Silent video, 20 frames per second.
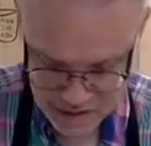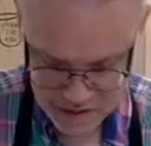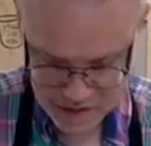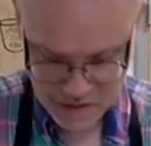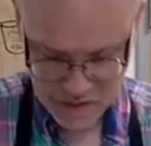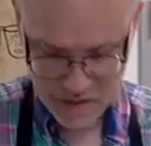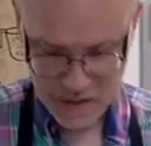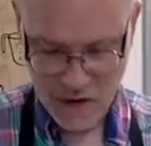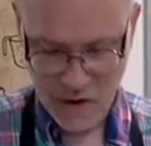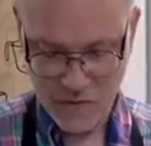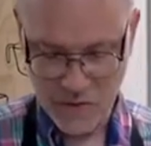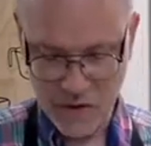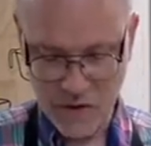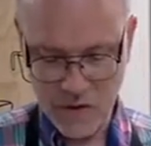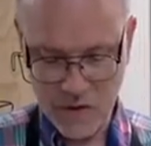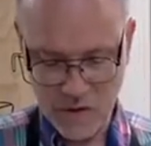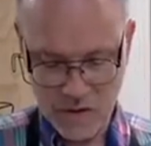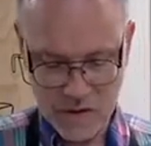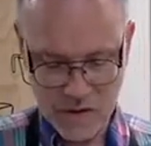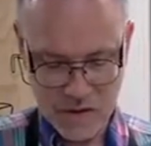It's
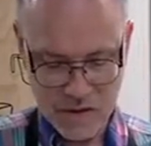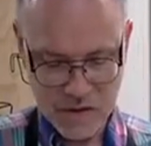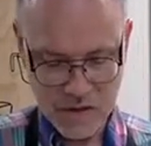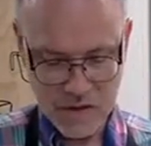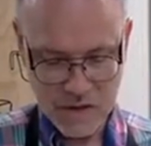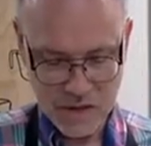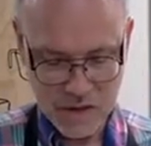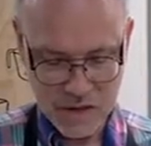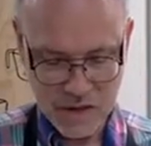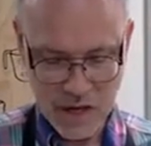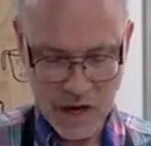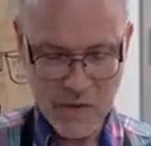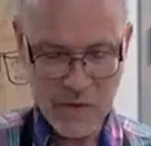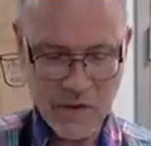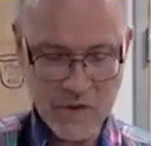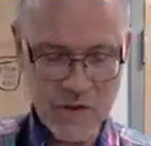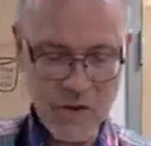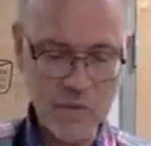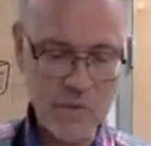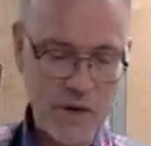never
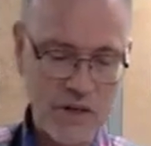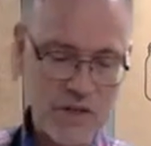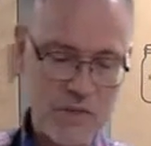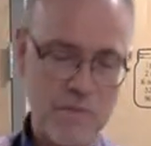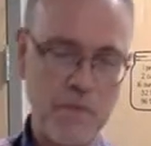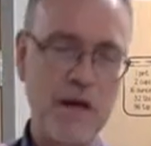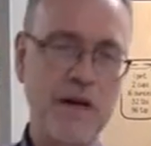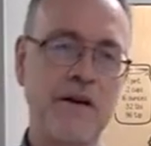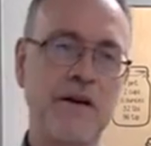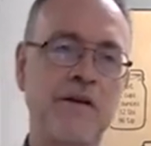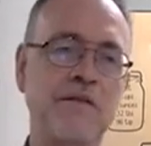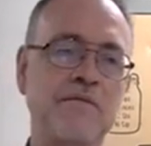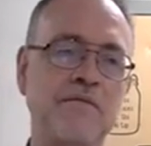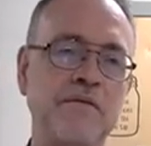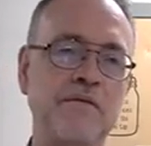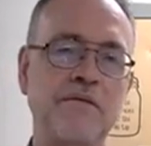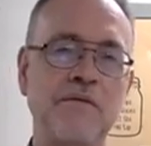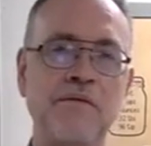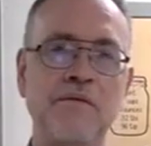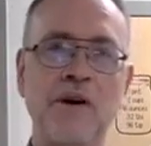too much butter.
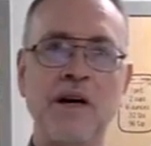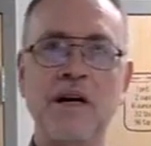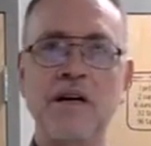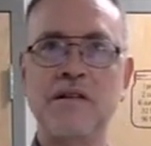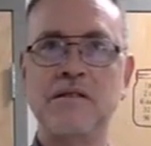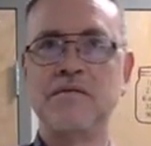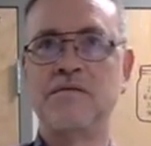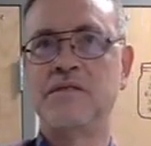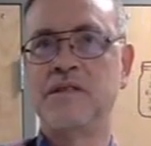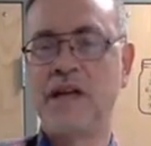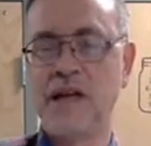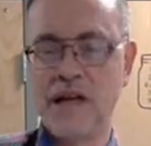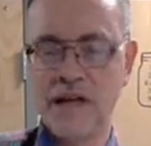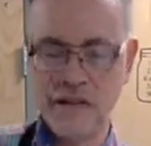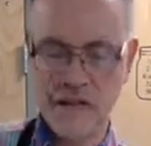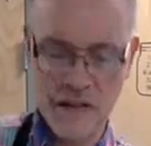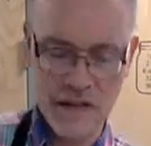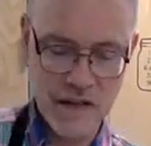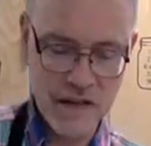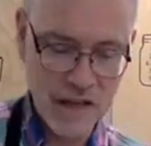Well, yeah,
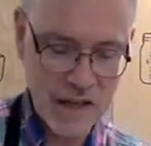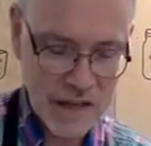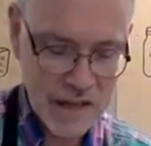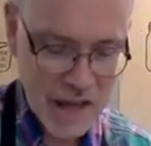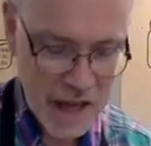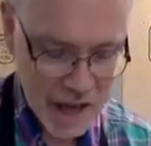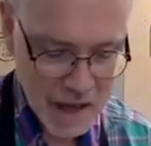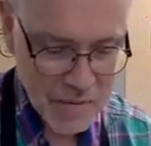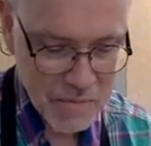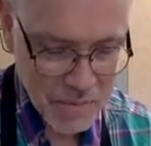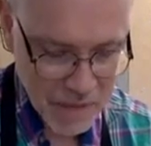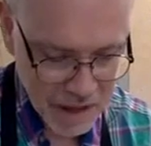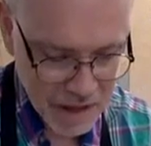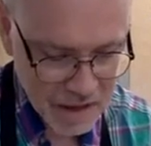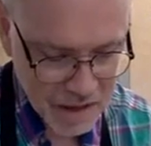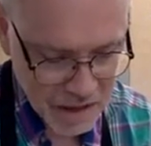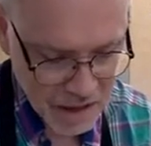it can,